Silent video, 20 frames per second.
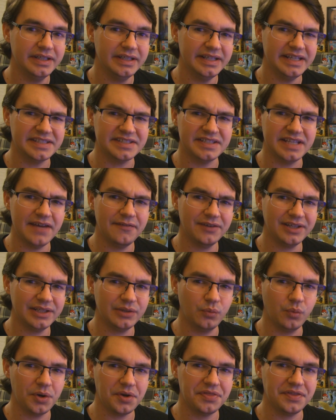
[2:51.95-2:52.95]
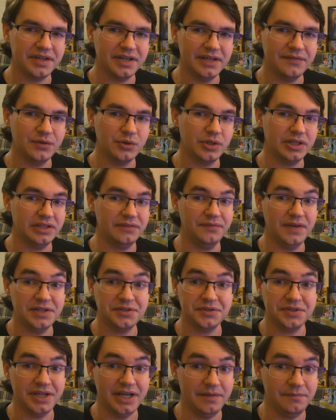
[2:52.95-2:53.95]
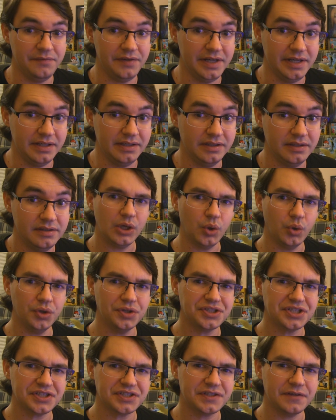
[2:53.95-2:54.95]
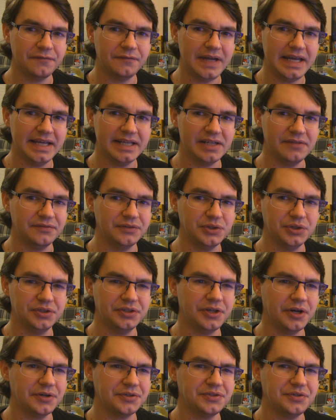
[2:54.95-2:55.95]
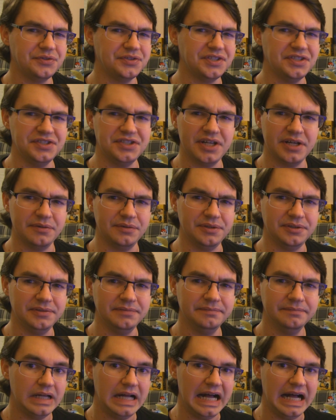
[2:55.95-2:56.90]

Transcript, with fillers: It's definitely worth it if you're an Adventure Time fan, or just a fan of good cartoons in general.